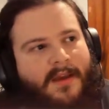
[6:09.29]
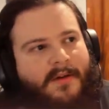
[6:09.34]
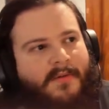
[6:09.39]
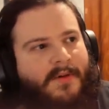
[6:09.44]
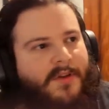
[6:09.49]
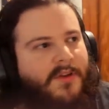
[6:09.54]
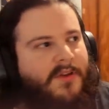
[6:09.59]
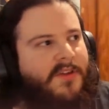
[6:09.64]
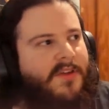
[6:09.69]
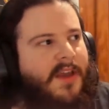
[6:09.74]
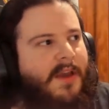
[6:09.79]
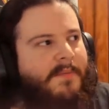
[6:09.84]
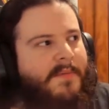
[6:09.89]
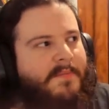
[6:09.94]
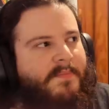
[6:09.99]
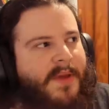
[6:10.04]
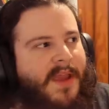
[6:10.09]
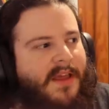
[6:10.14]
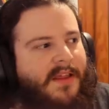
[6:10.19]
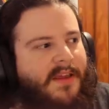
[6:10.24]
when you
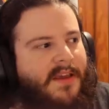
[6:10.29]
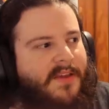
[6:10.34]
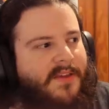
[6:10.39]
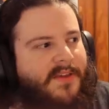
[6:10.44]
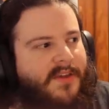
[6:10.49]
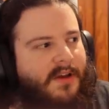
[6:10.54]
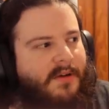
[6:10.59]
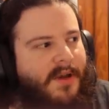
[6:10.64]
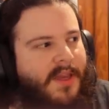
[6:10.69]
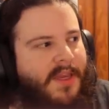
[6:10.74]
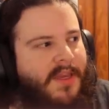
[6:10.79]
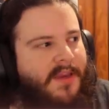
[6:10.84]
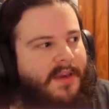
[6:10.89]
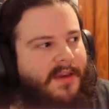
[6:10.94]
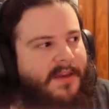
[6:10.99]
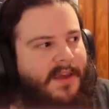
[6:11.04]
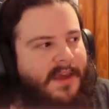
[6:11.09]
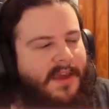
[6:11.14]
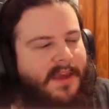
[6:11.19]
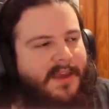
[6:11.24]
summon Paleozoic,
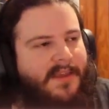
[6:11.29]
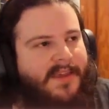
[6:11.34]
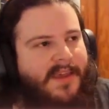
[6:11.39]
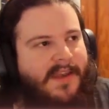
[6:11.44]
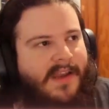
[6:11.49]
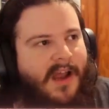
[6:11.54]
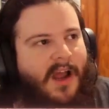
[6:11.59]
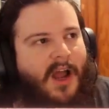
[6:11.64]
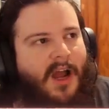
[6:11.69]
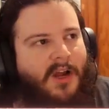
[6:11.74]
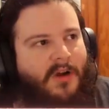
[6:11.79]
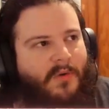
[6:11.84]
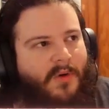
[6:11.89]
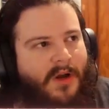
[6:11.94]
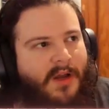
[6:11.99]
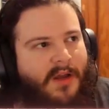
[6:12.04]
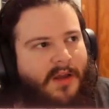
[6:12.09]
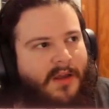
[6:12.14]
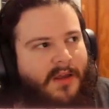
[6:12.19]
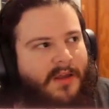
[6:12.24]
it is an
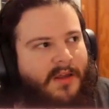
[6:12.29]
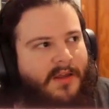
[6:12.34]
Aqua.